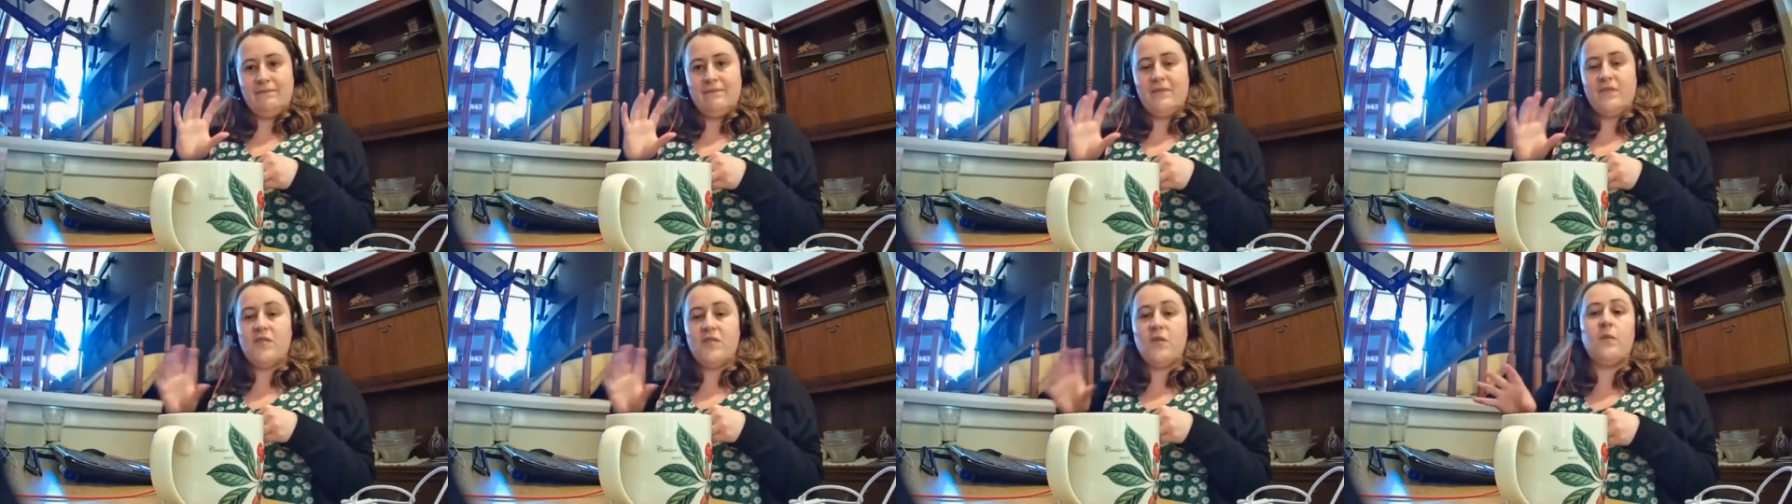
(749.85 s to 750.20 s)

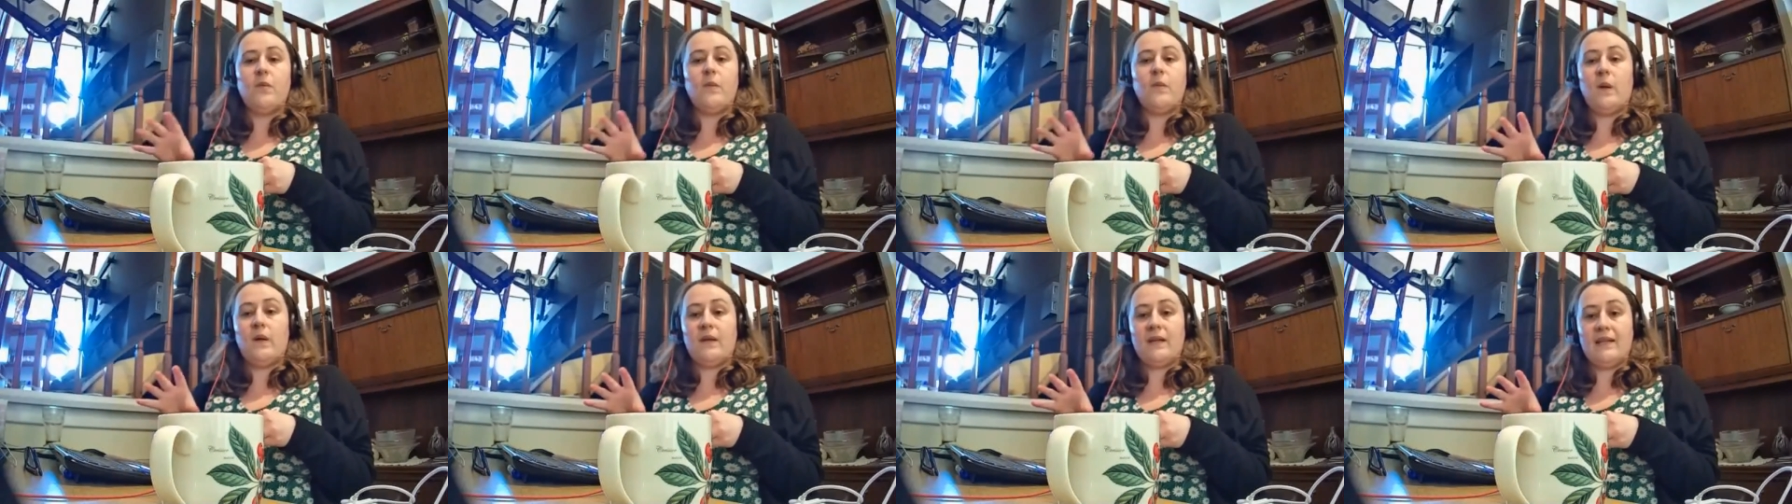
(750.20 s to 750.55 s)

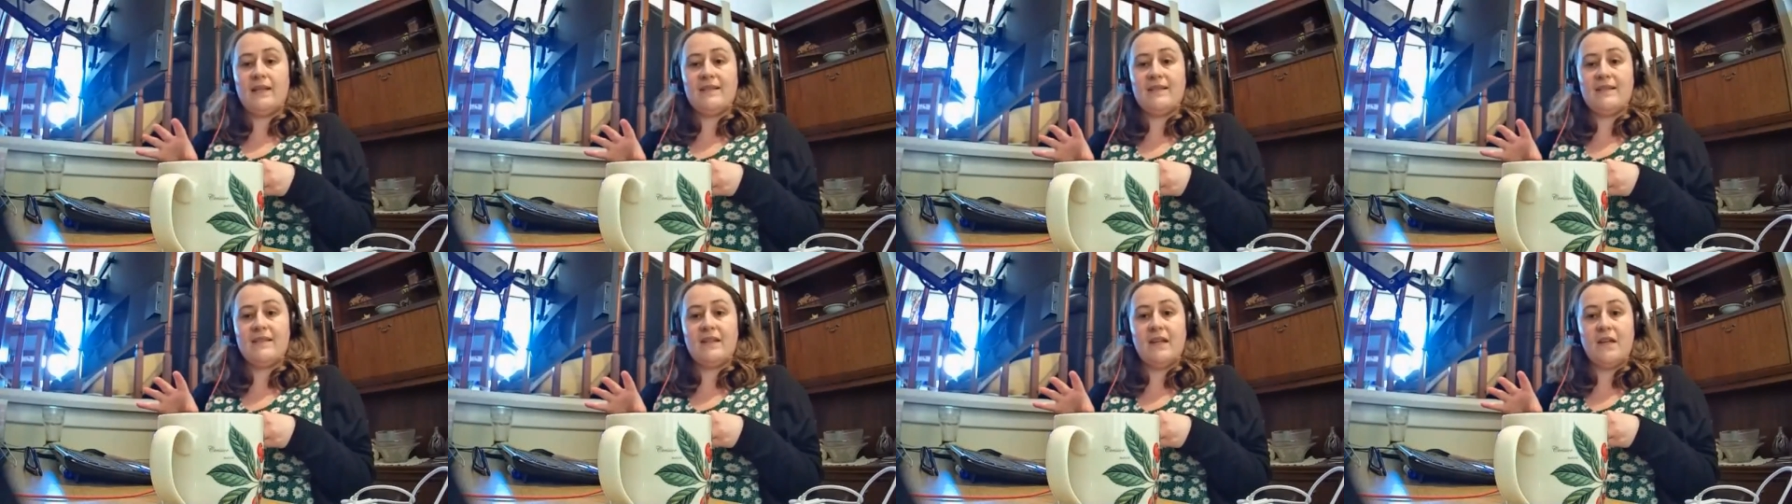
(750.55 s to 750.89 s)

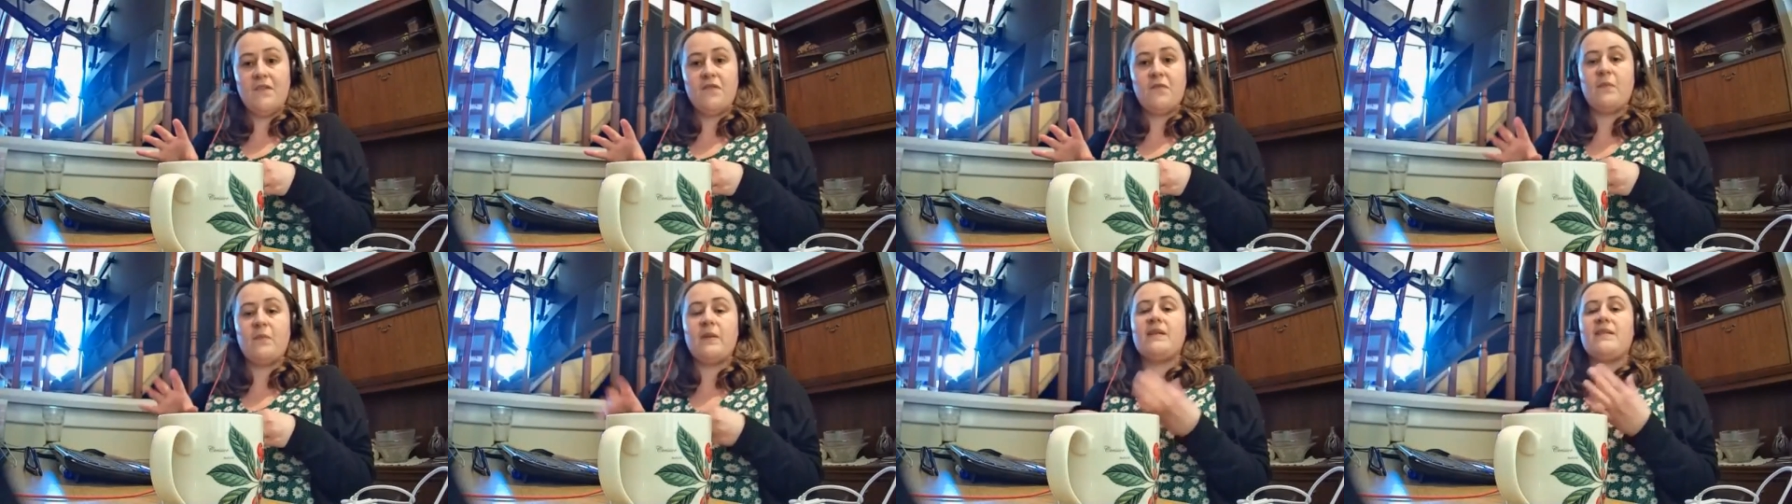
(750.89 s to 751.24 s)
supermarket
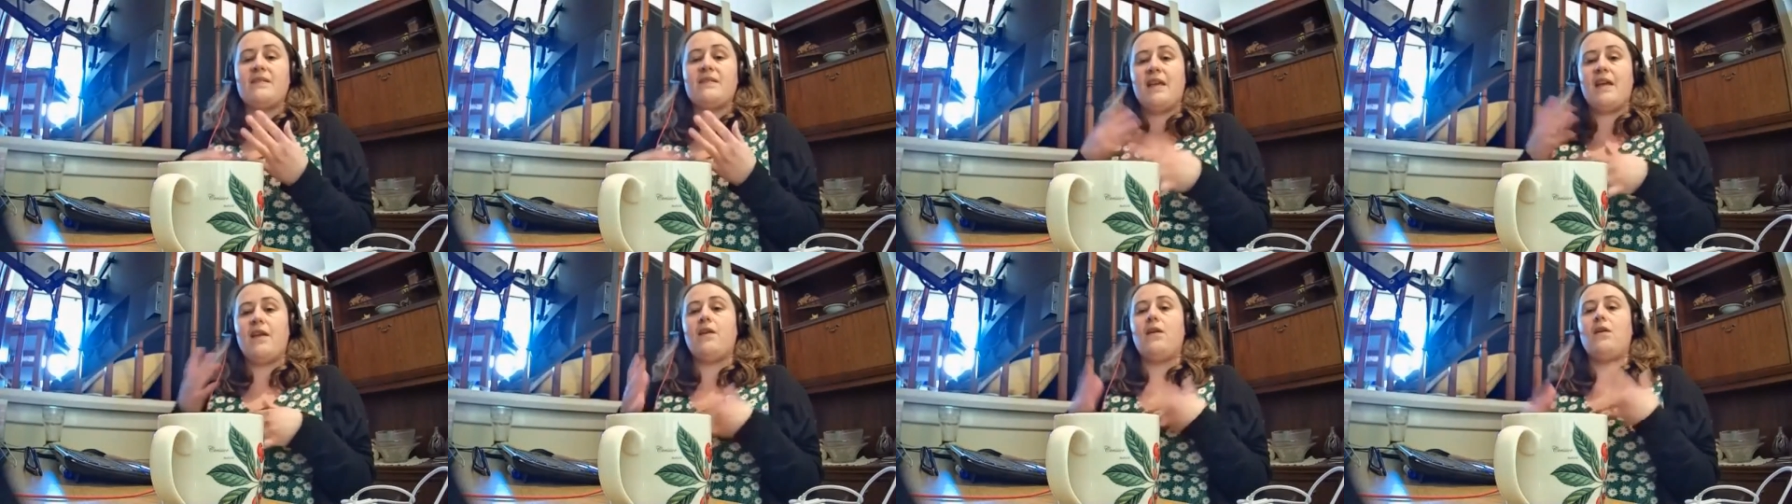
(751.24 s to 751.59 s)
stuff because
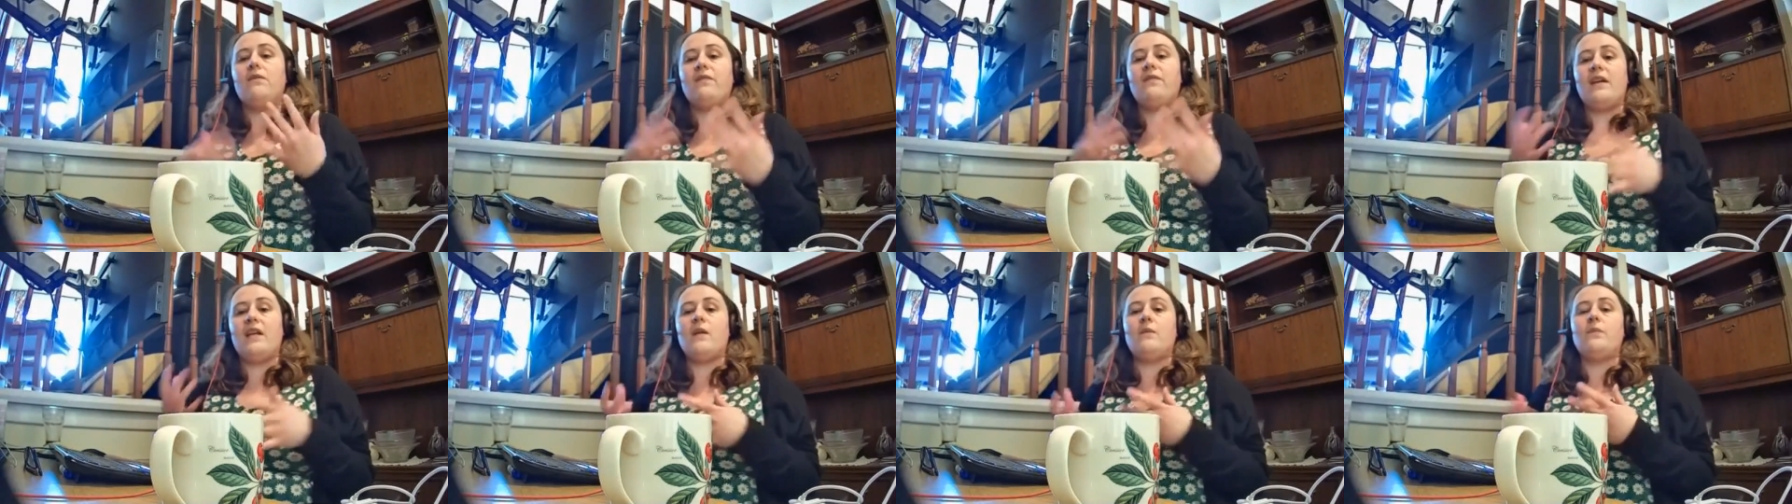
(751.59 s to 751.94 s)
they're
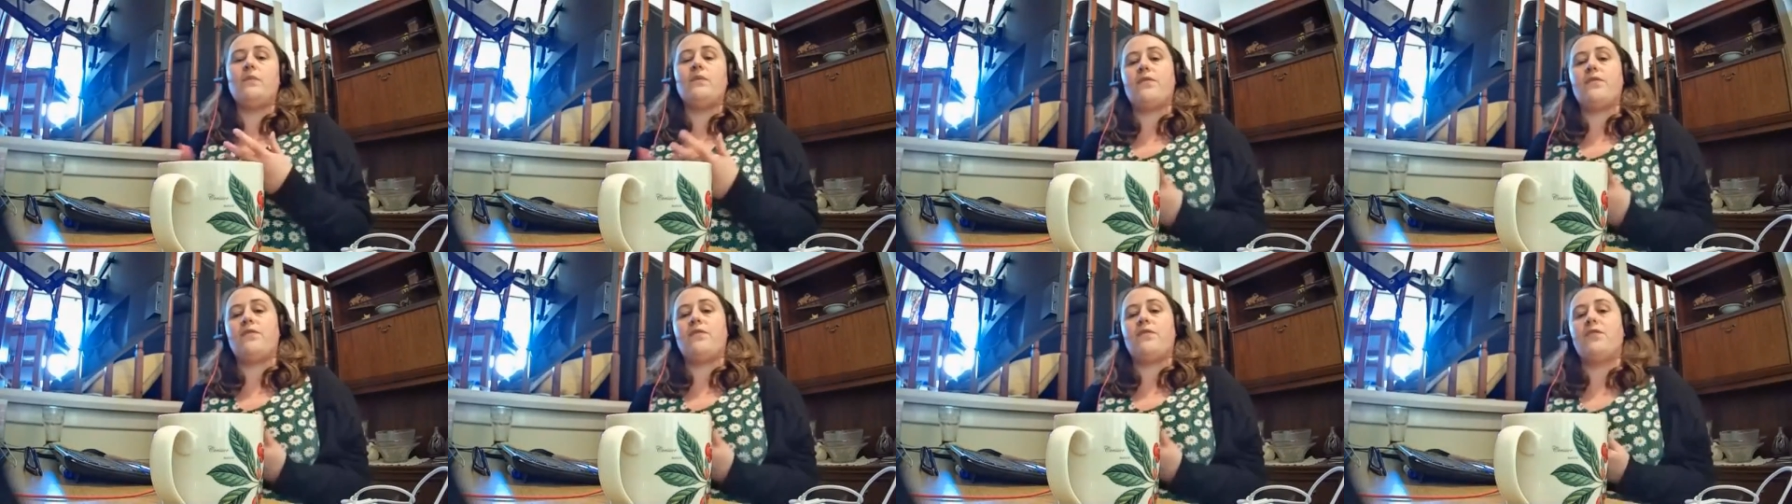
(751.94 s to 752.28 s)
not
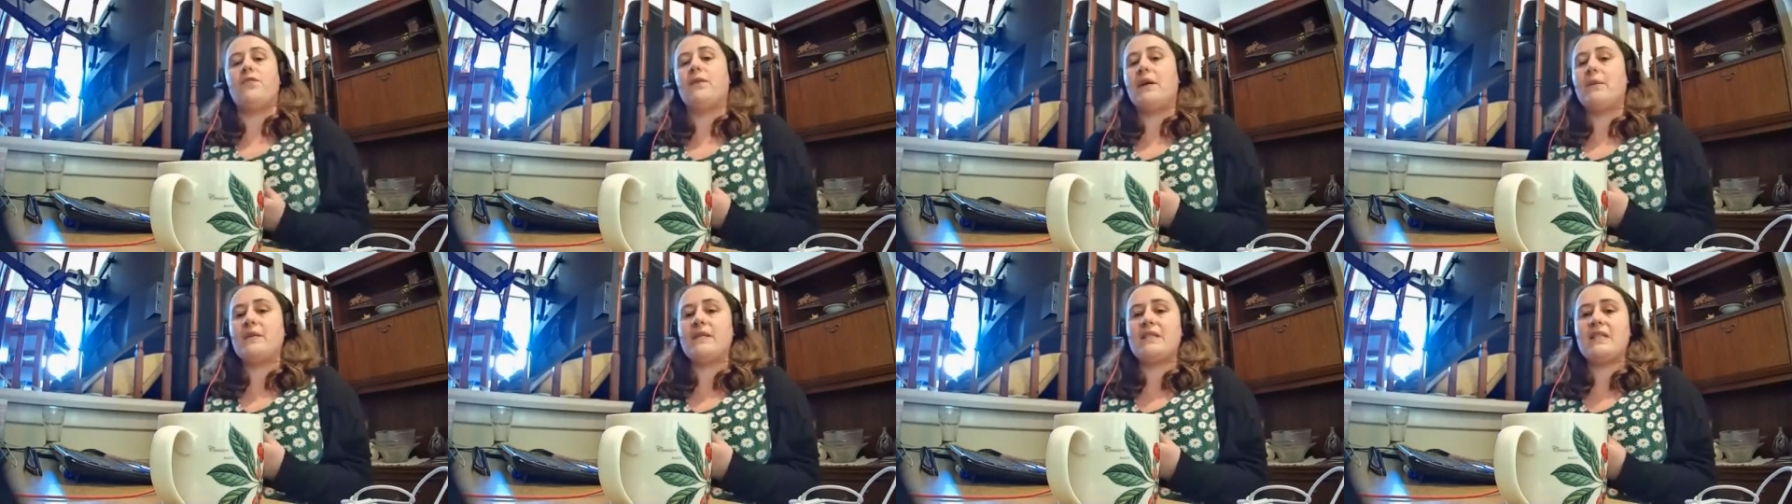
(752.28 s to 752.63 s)
available through
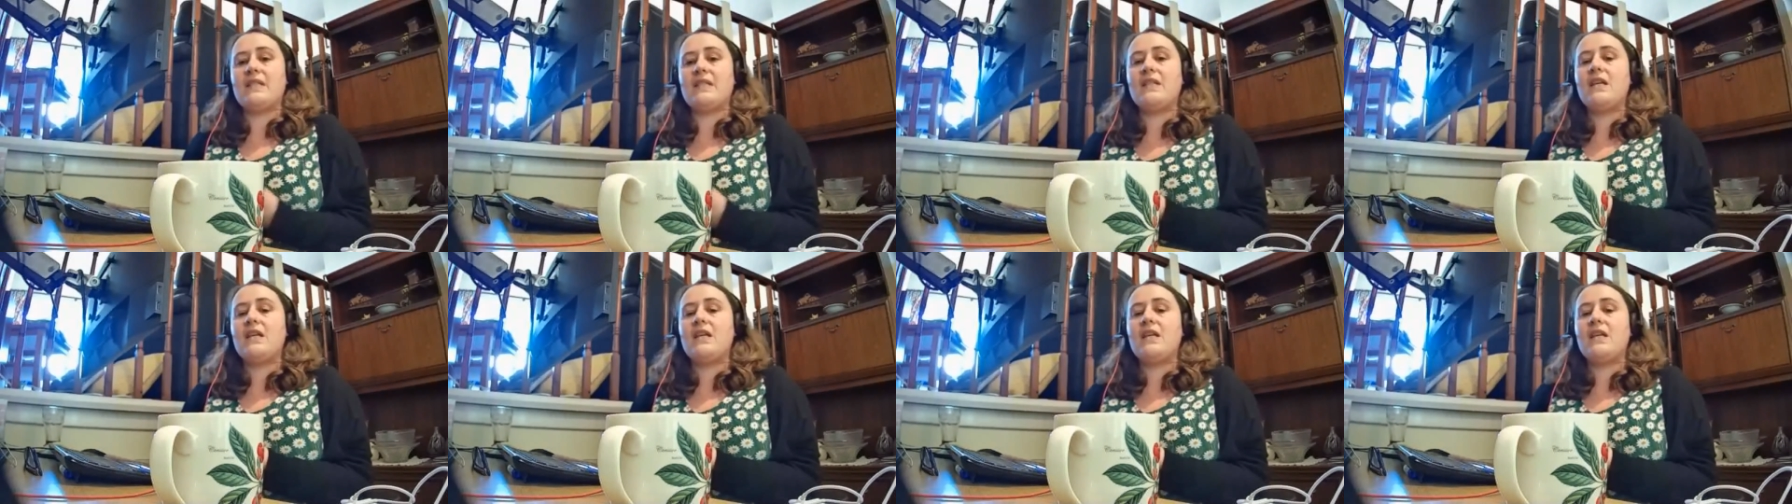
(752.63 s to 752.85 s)
Amazon.